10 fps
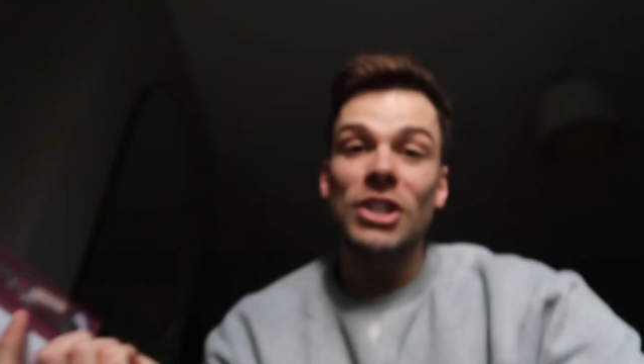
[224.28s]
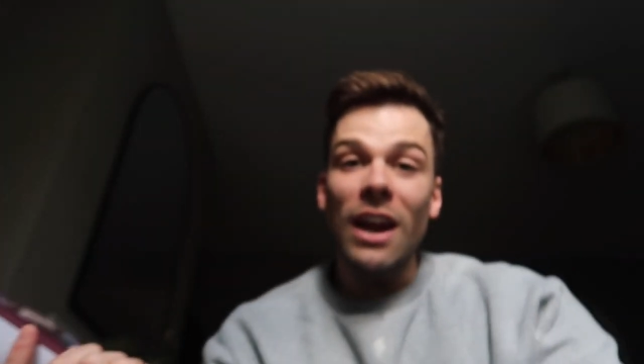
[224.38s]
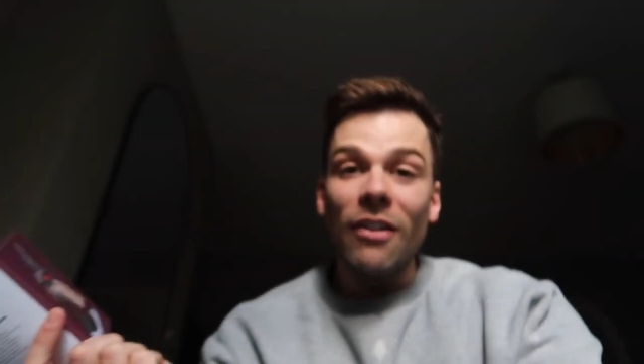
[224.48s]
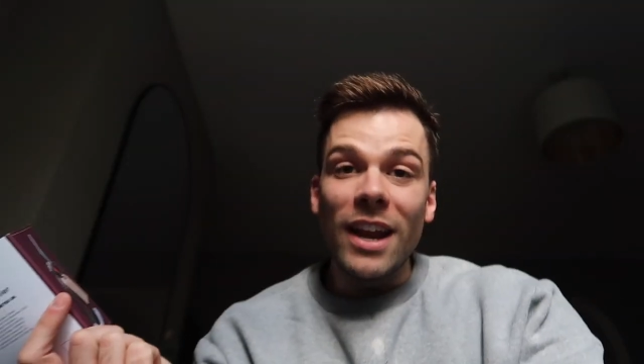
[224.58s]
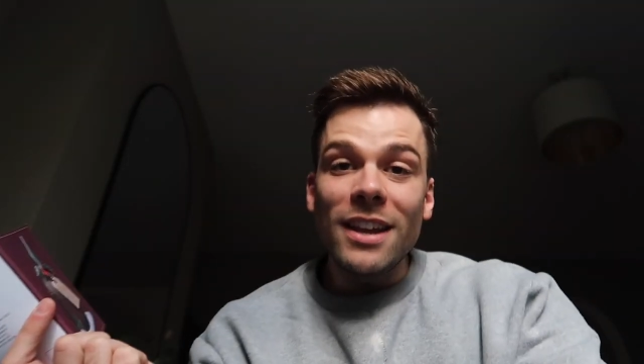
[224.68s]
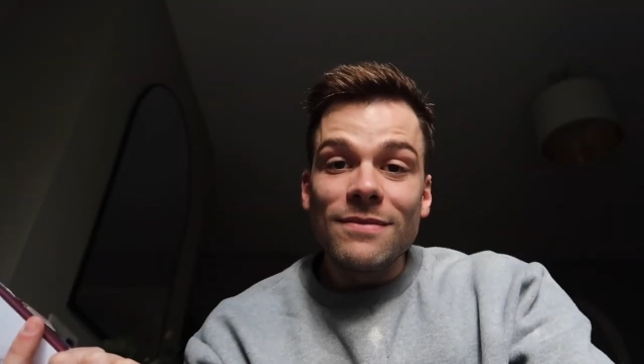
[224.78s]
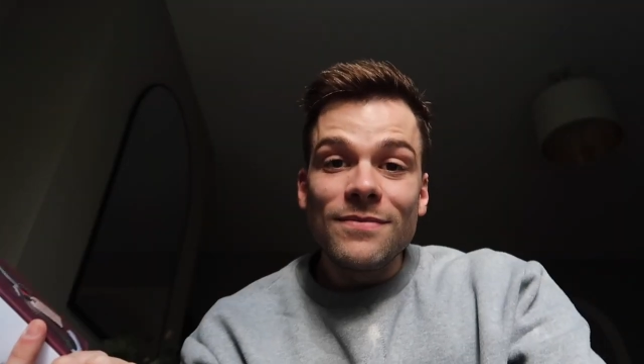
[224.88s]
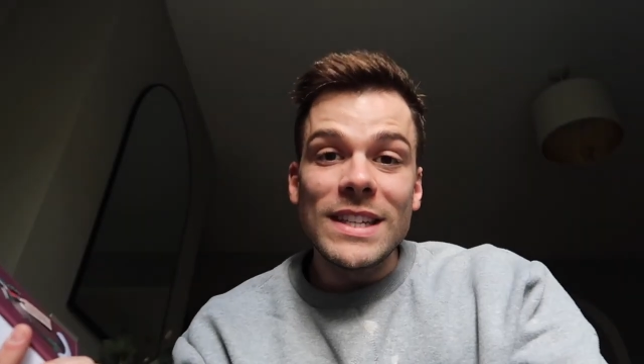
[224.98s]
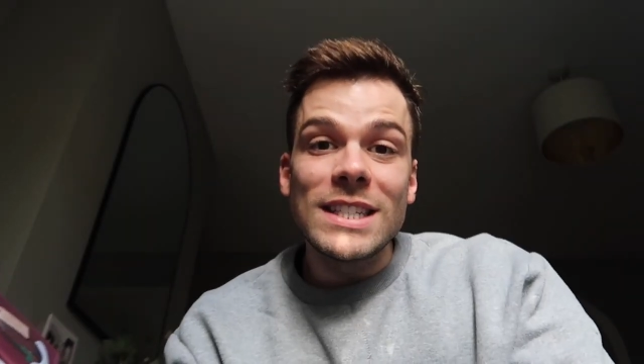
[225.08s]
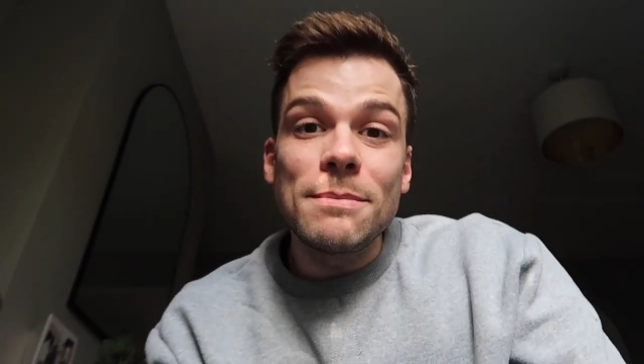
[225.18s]
Cherry,
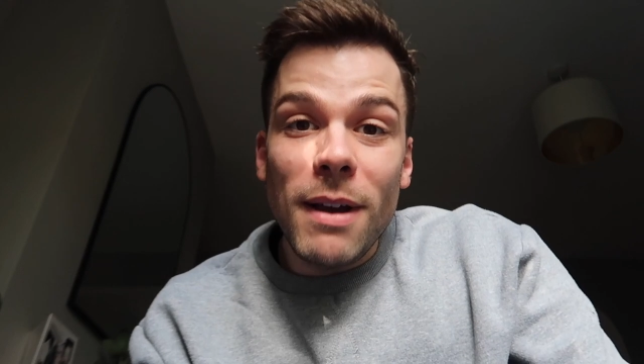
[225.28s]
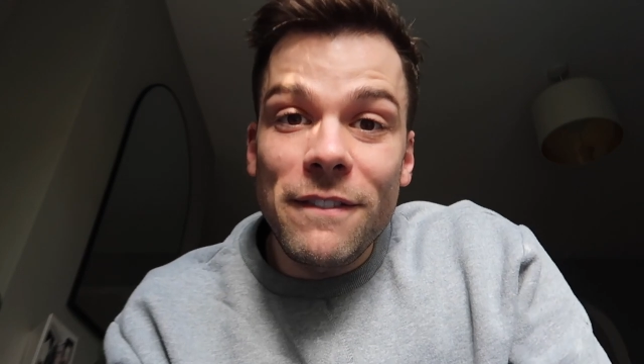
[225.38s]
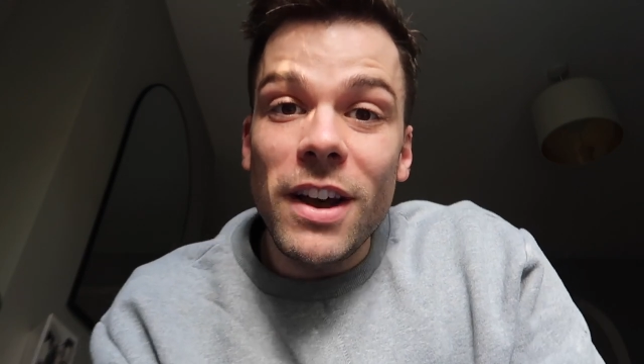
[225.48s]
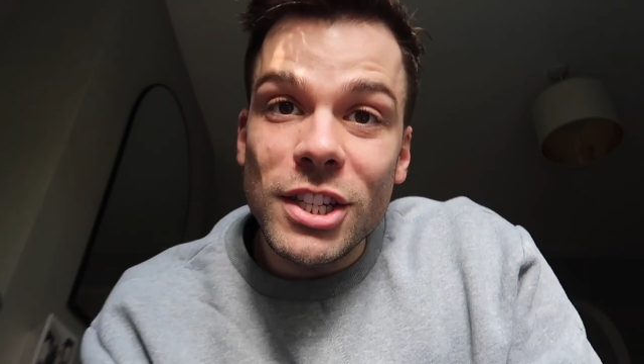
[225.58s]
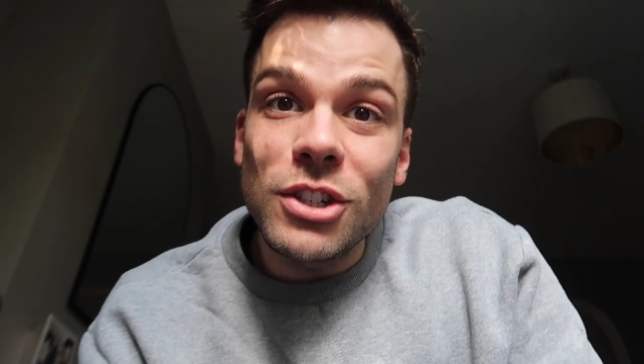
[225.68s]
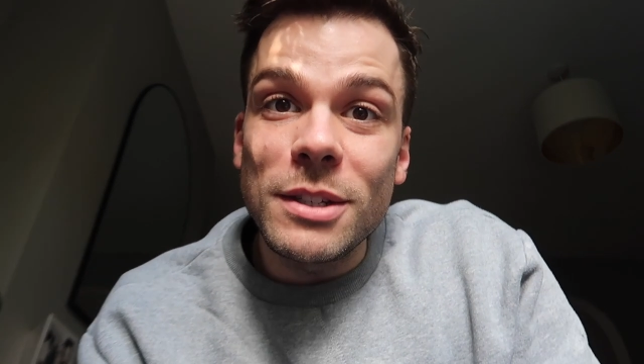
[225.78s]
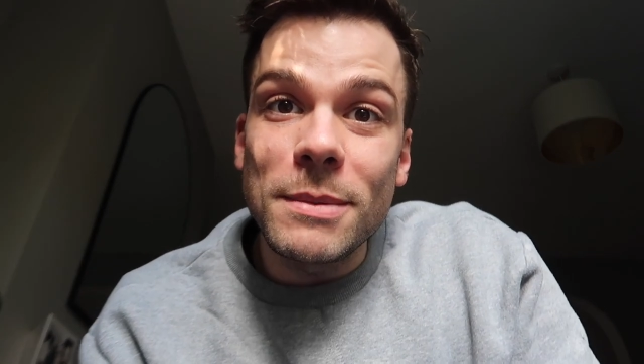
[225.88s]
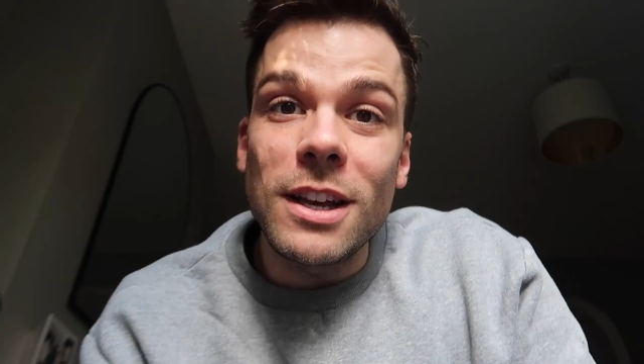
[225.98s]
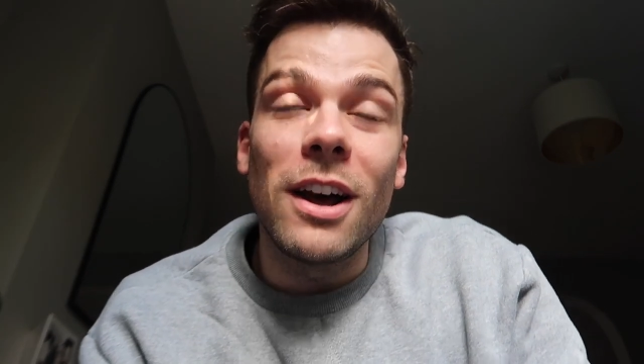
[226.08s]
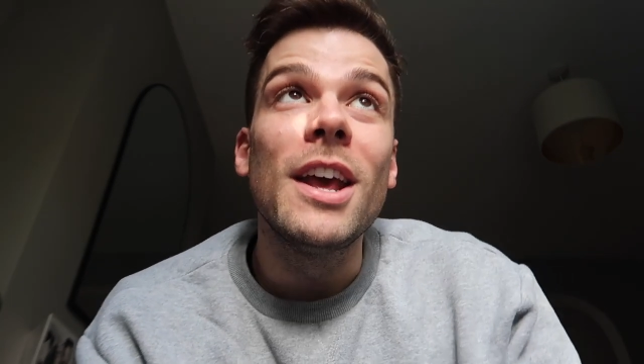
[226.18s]
this is my first
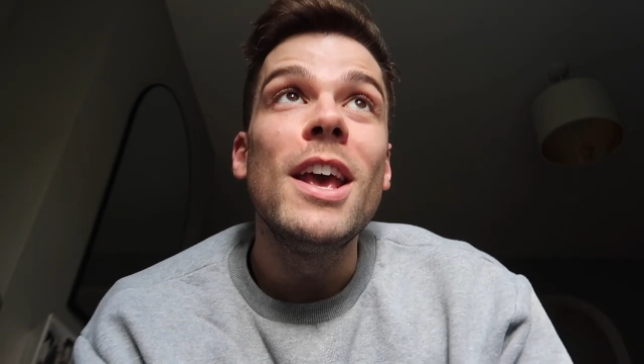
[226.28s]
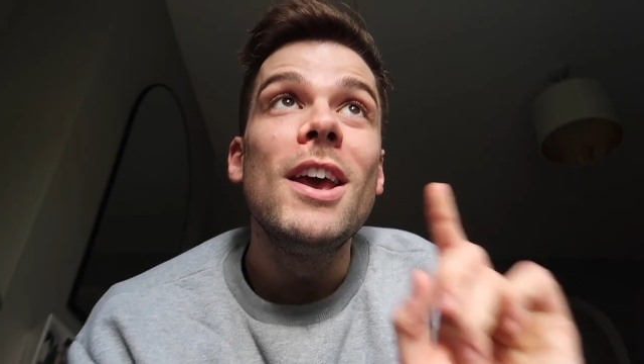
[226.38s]
Christmas card.